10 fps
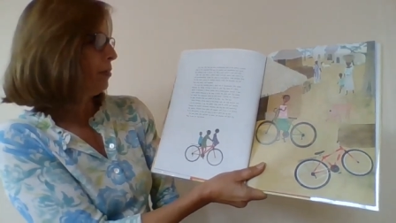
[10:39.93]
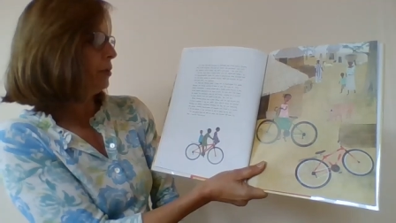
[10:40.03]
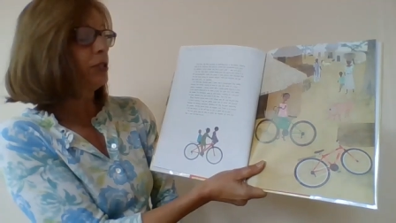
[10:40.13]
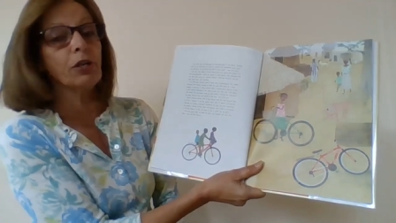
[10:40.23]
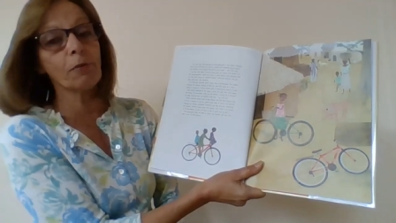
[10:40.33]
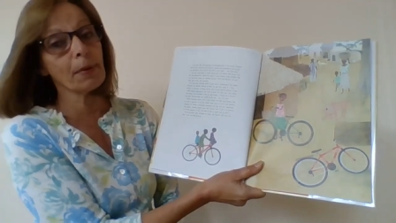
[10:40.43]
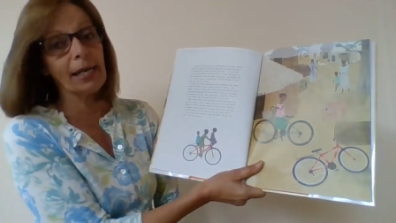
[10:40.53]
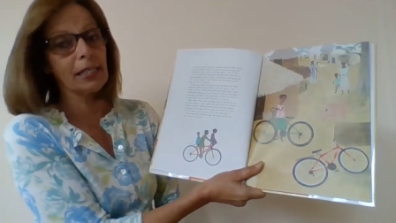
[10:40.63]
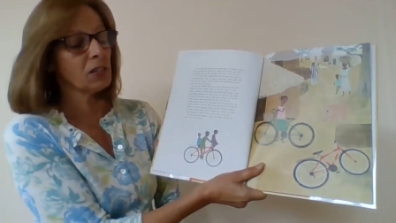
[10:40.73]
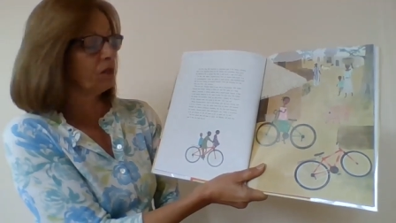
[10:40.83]
There is no
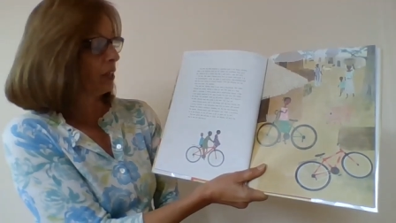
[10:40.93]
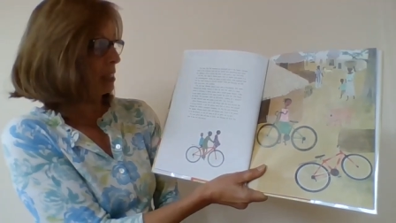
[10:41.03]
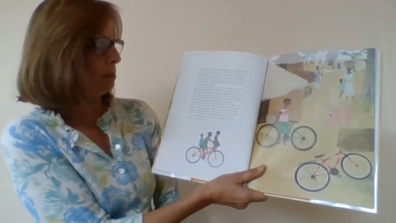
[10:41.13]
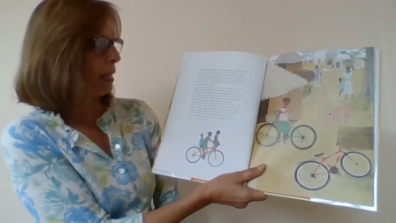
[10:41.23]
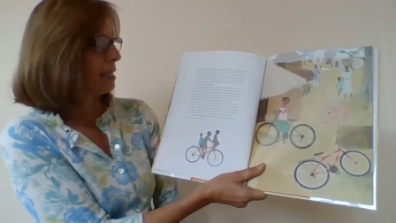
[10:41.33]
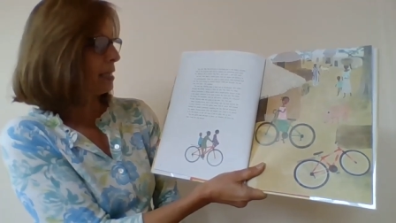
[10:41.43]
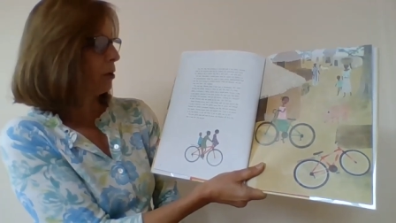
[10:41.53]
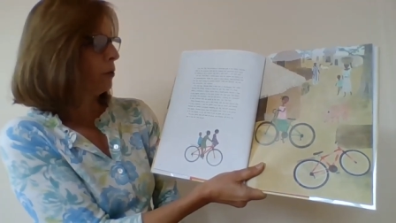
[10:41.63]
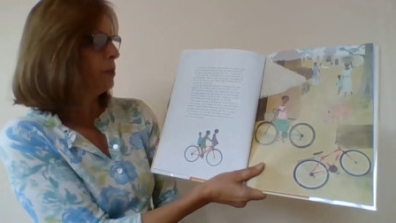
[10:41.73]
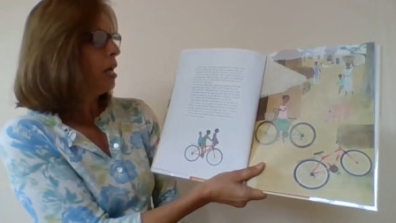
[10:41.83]
money to fix the
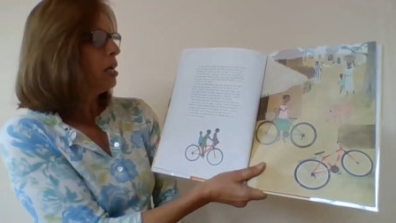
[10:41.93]
bicycle,